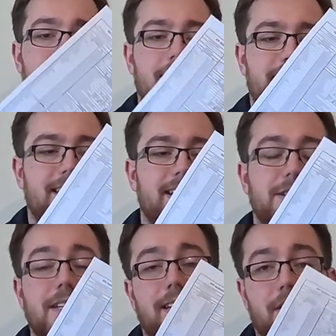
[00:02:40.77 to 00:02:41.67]
a tick
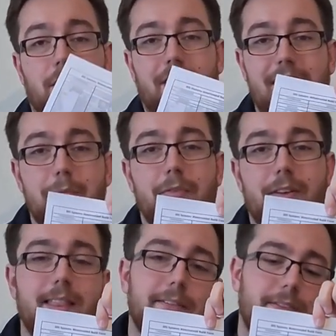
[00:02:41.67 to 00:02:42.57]
sheet on
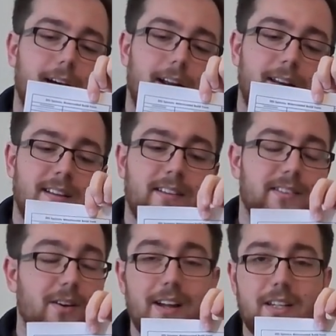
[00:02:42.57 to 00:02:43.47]
everything they've done,
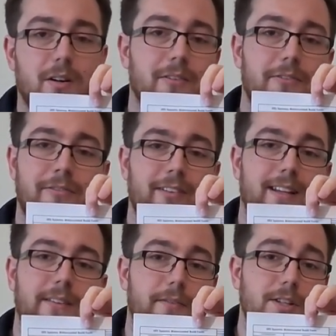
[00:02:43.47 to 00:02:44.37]
signed off
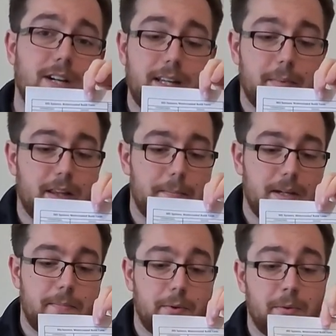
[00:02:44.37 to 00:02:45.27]
individually by the
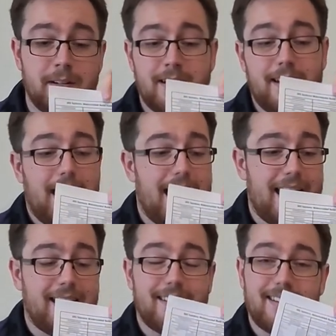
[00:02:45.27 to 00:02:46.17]
people,
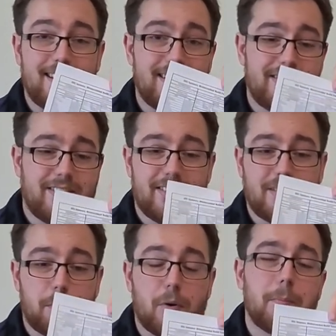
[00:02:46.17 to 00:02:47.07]
and it's just
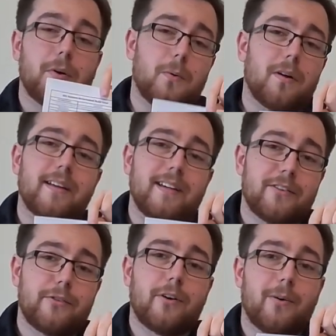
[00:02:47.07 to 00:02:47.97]
a proper quality
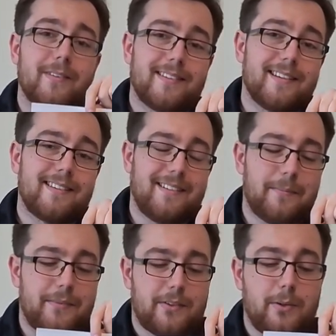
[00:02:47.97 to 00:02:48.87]
controlled
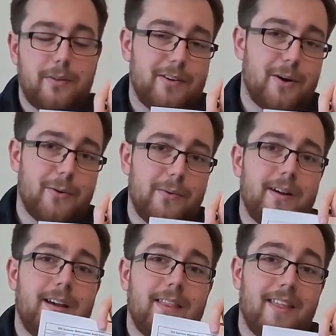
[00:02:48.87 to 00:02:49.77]
system, so you know
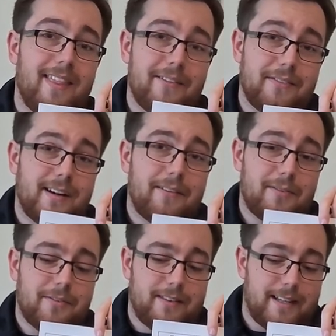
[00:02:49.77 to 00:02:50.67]
that they've done
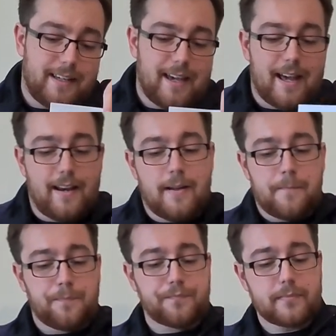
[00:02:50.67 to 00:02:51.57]
everything they can.
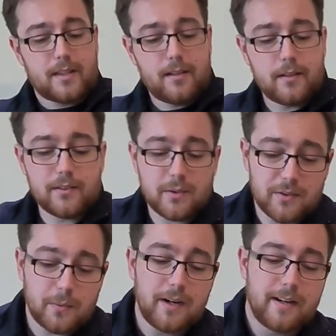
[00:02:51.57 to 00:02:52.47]
So
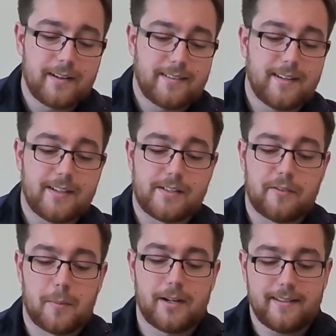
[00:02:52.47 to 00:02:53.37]
it's quite a nice touch, if
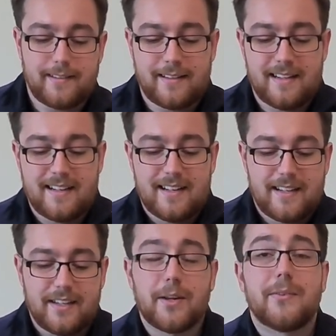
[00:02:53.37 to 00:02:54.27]
I'm honest.
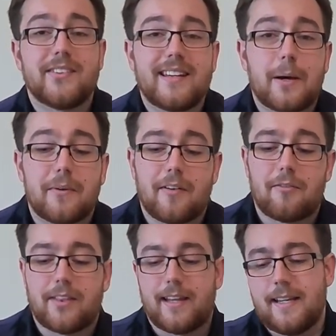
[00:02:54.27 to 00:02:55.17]
You don't see that with
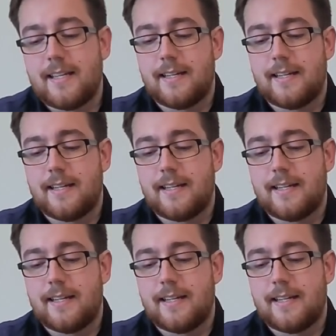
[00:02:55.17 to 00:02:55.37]
everything,